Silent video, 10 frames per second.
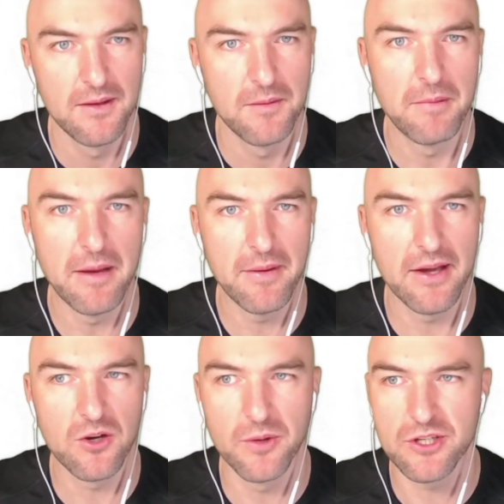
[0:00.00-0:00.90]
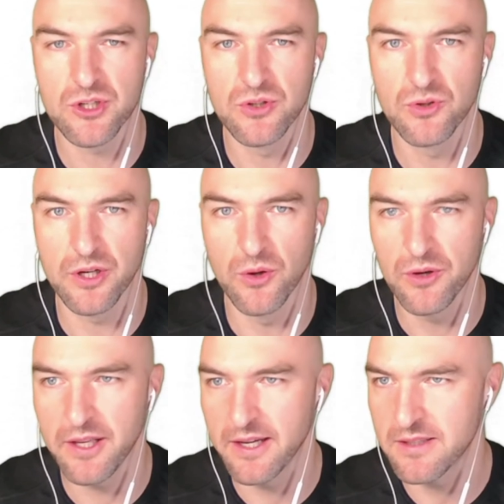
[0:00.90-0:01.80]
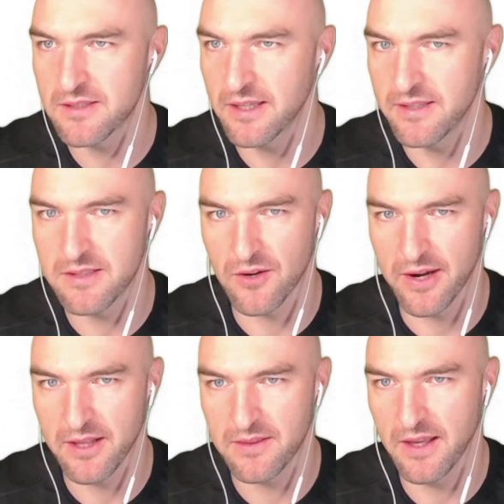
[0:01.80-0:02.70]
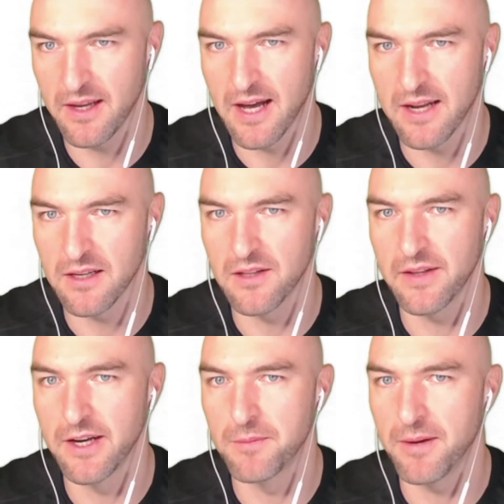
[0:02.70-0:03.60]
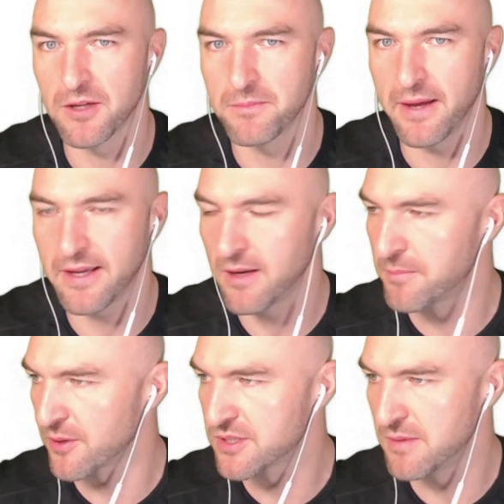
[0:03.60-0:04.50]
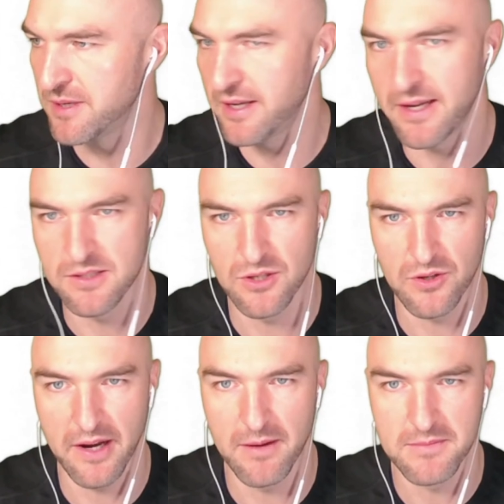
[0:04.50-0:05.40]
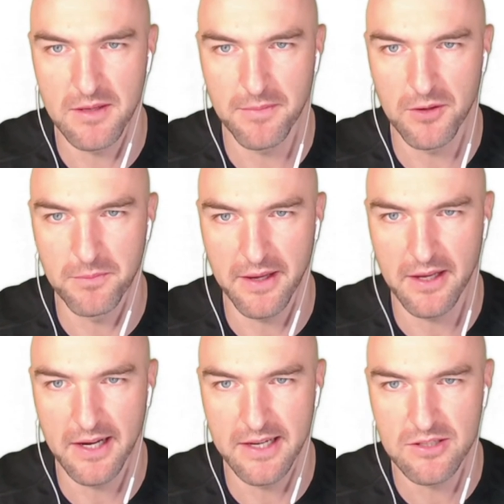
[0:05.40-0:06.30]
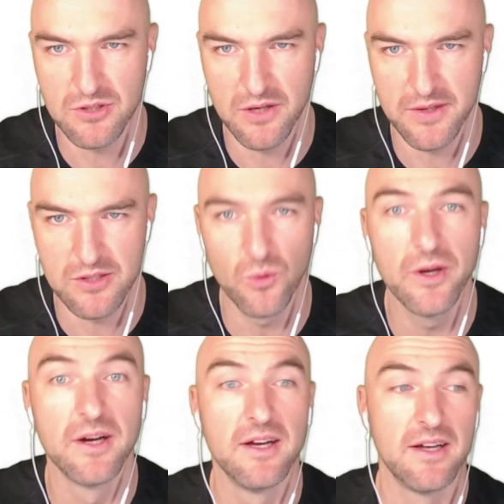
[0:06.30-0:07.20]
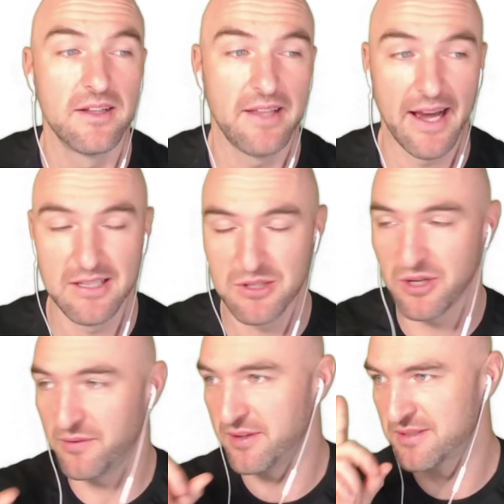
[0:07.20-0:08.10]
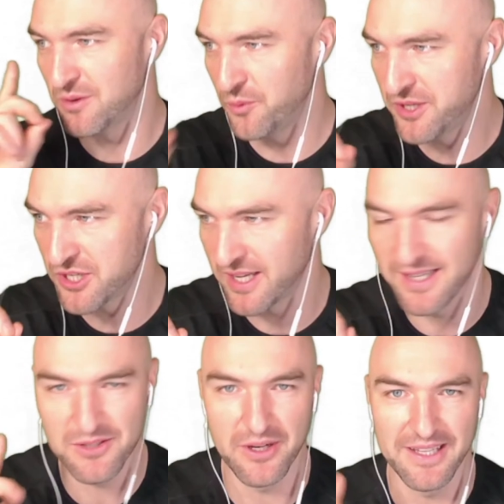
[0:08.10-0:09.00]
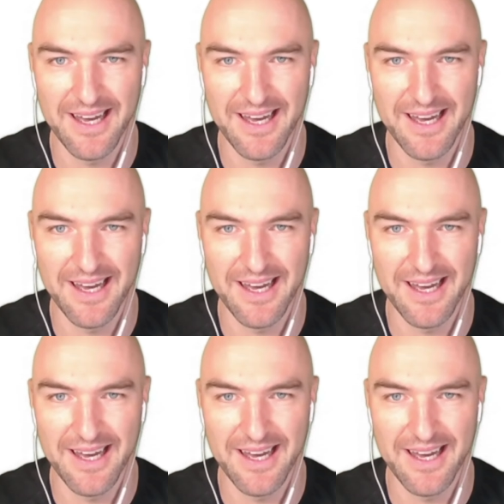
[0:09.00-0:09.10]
maybe a question to the audience. Is there anything unclear about making proximity histograms, about making isosurfaces? The Isosurface widget, sorry, the